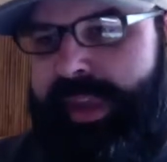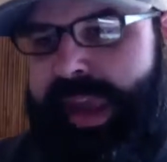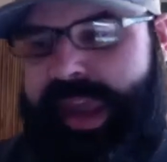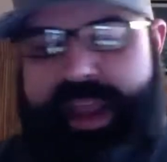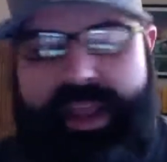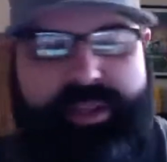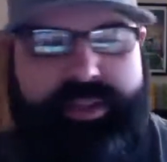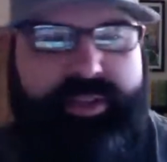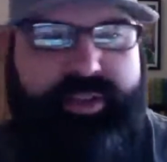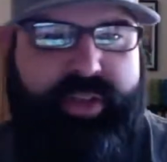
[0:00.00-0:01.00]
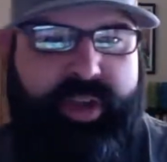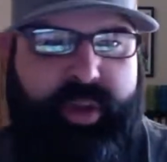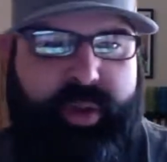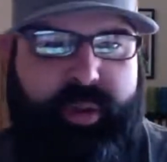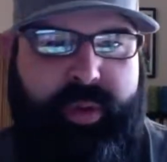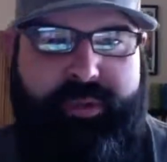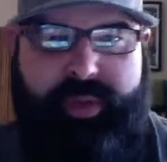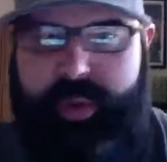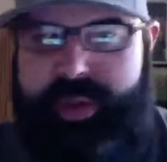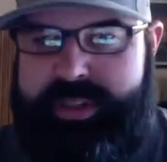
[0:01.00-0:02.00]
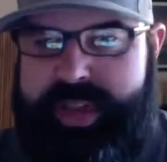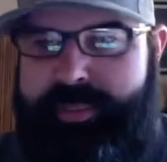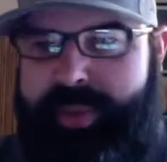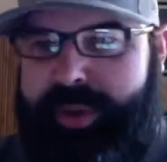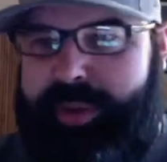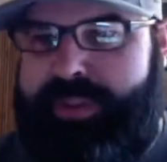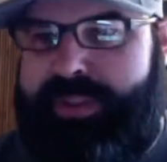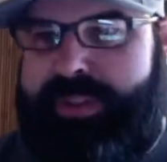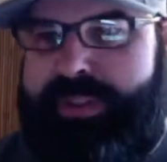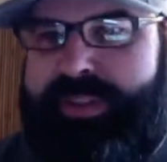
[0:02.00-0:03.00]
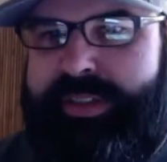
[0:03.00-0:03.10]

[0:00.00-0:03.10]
And so, of course, I post